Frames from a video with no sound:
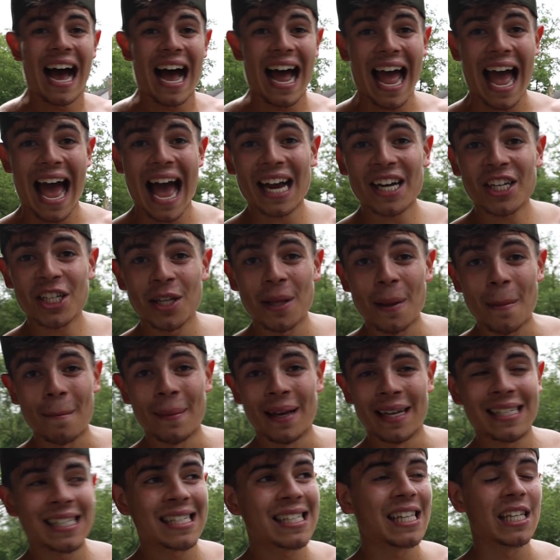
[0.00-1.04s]
I actually
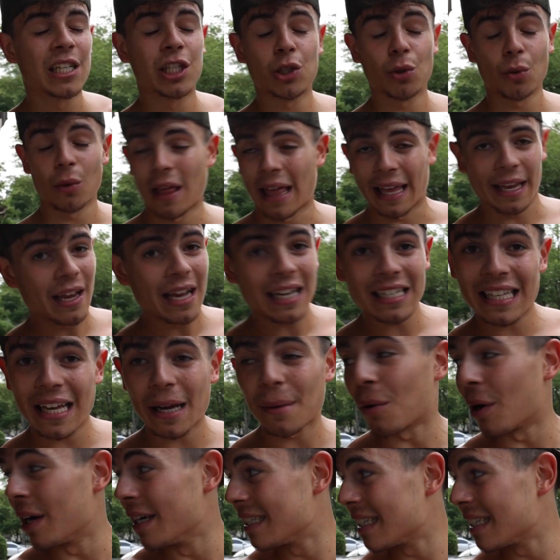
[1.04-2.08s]
miss the sweat. Like, you guys think
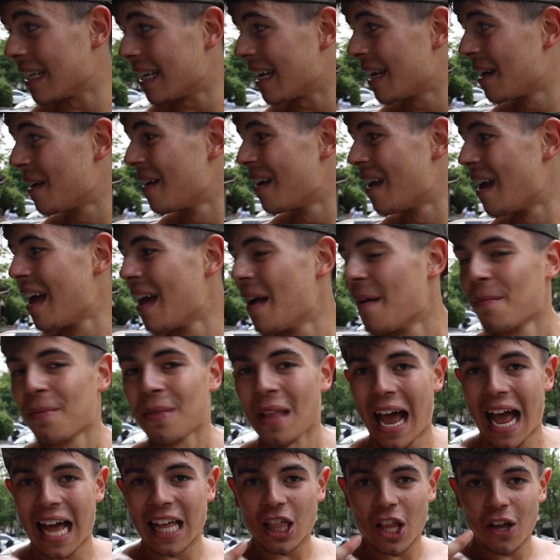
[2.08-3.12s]
I'm crazy?
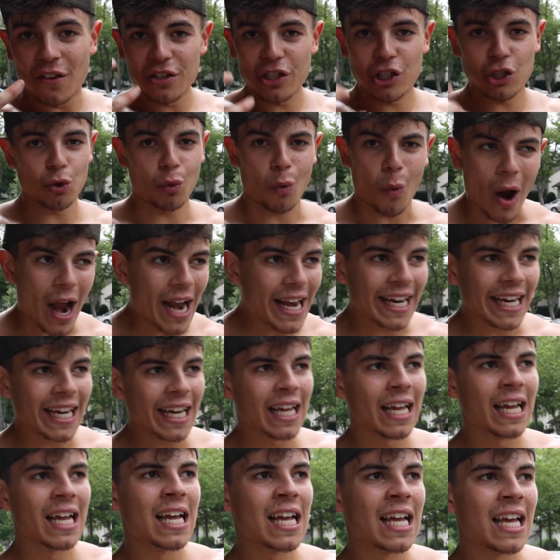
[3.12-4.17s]
I love sweating
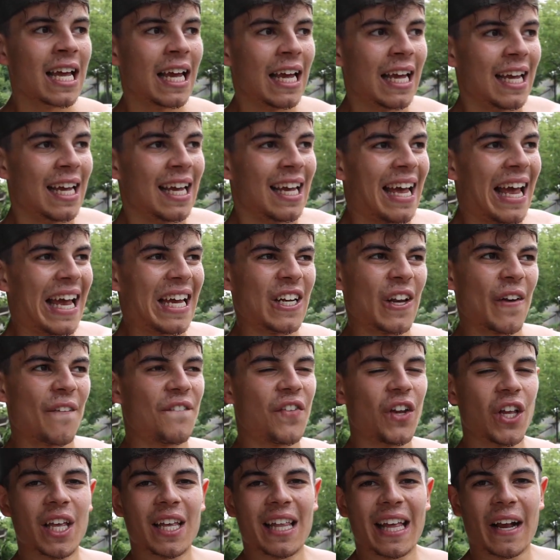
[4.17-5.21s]
and just
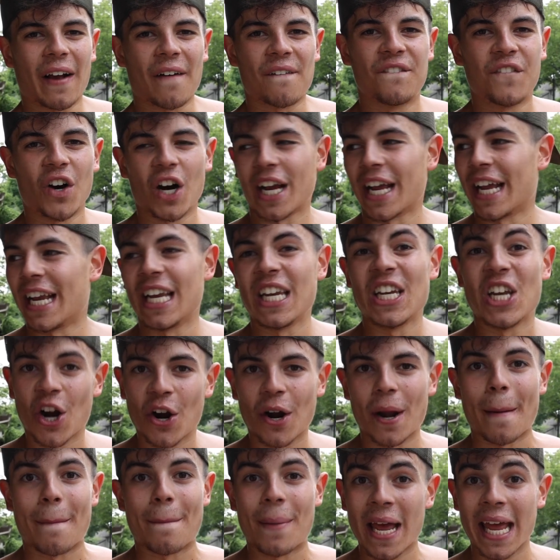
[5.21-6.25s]
feeling like a fucking
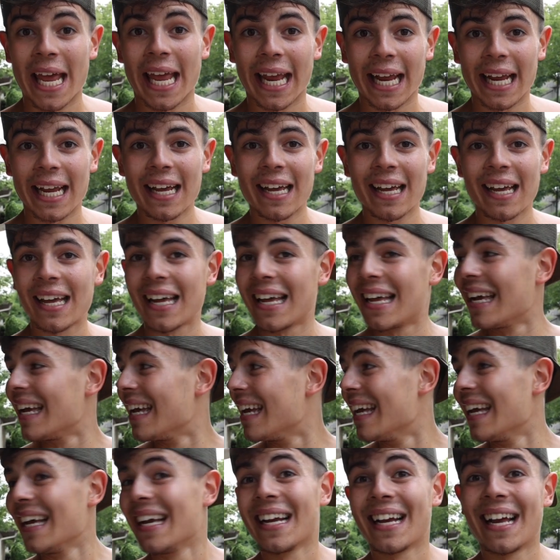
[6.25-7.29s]
dirty pig.
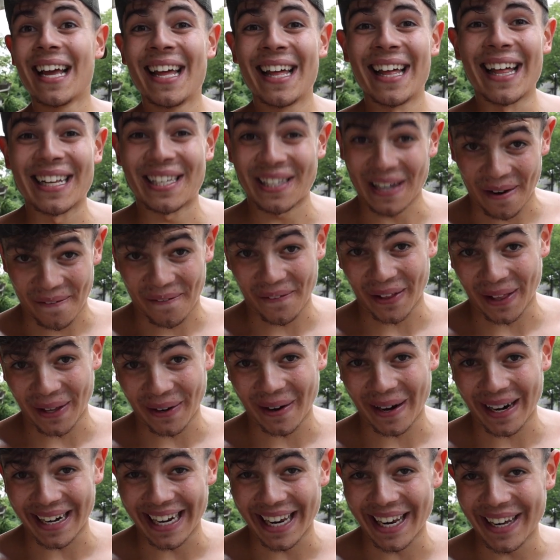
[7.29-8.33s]
That's what I feel like
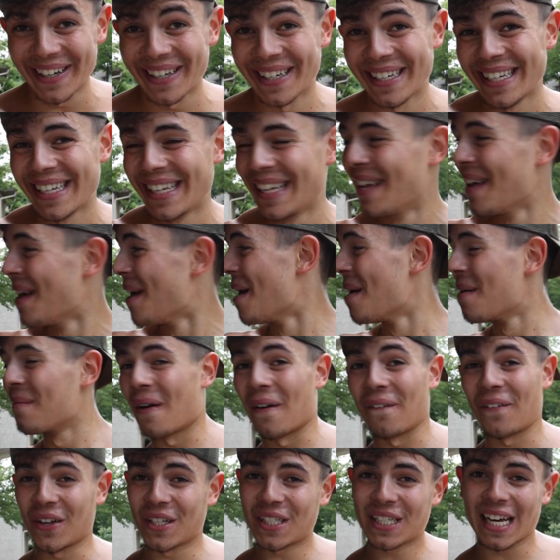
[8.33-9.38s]
right now. But
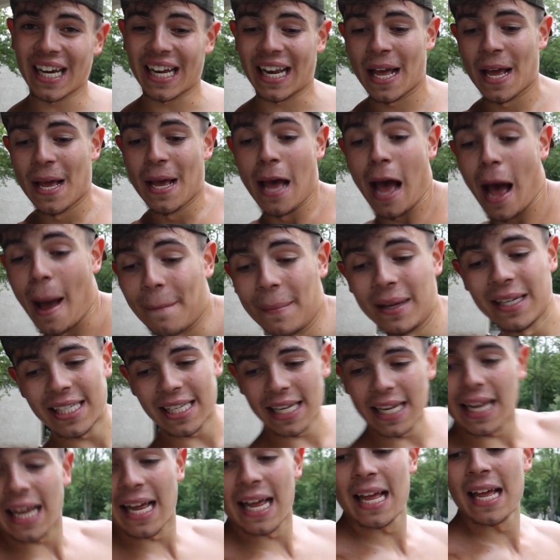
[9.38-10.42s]
it feels good. I miss it.